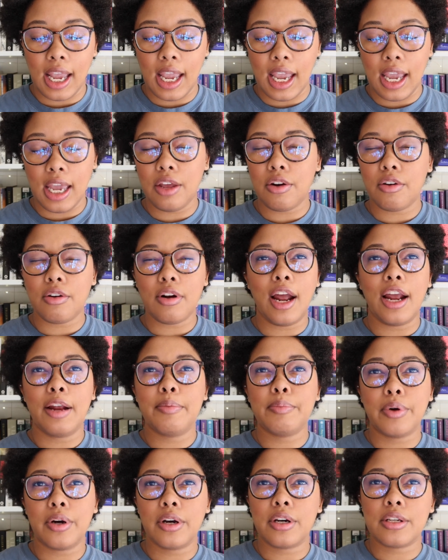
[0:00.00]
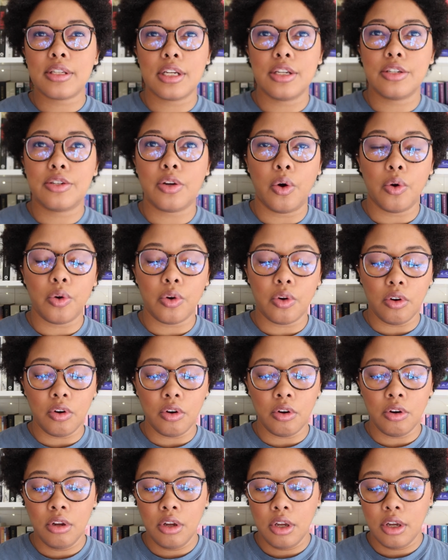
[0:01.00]
8 or 9 books in
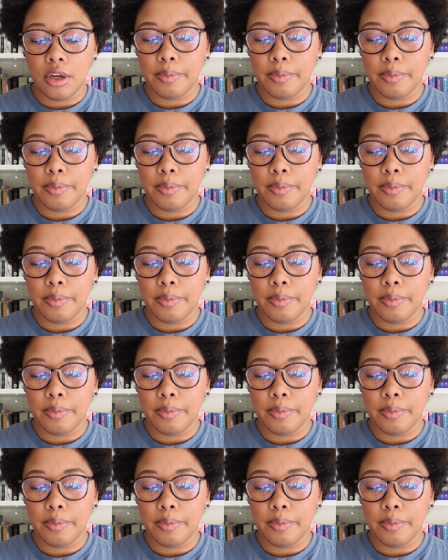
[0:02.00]
total,